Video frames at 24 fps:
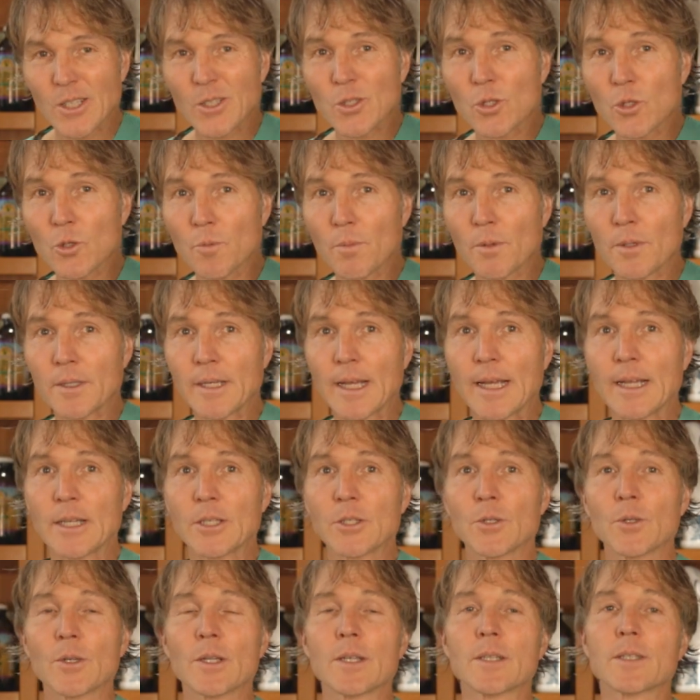super
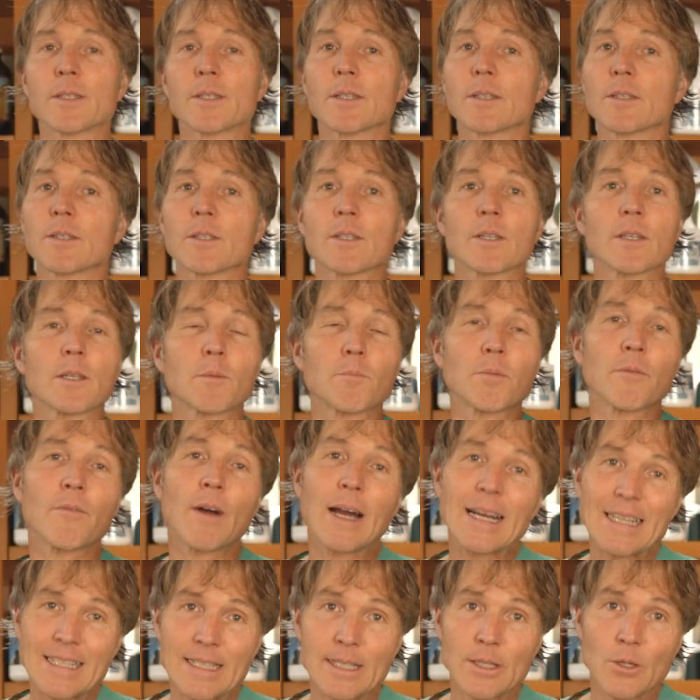dangerous, it's gonna
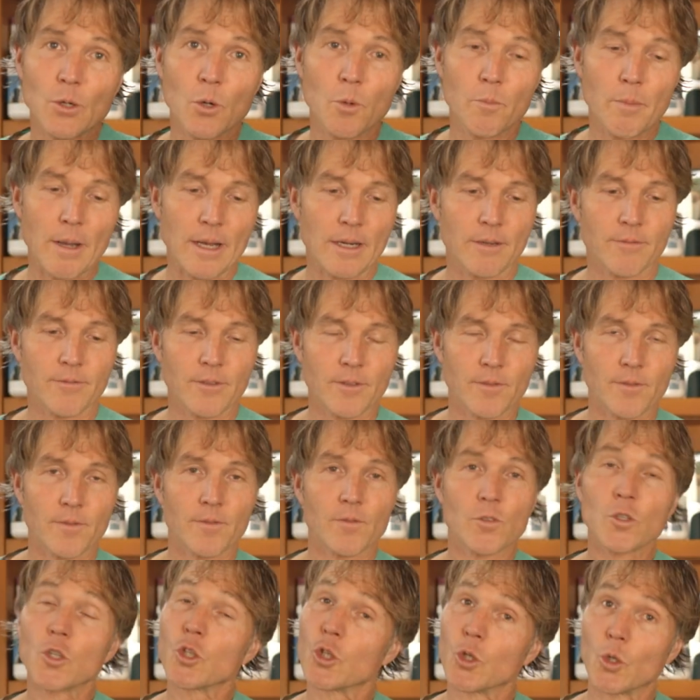provide zero benefit
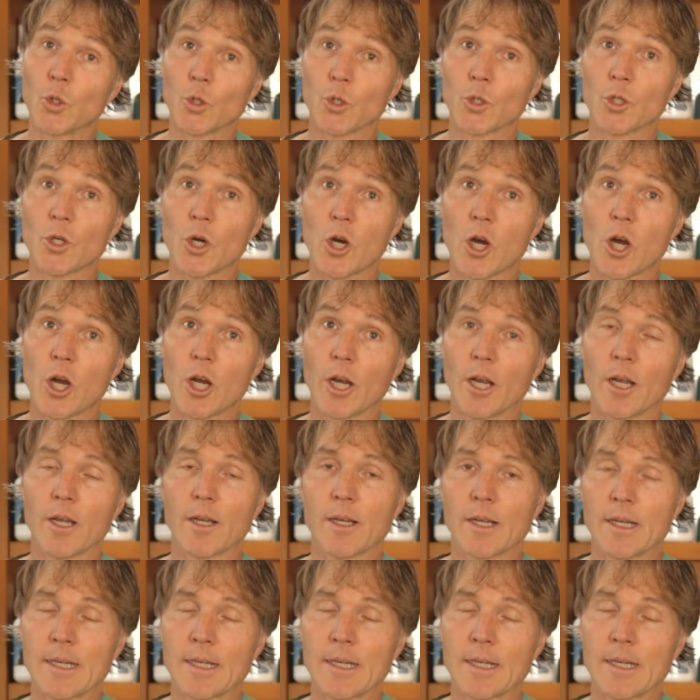to your dog.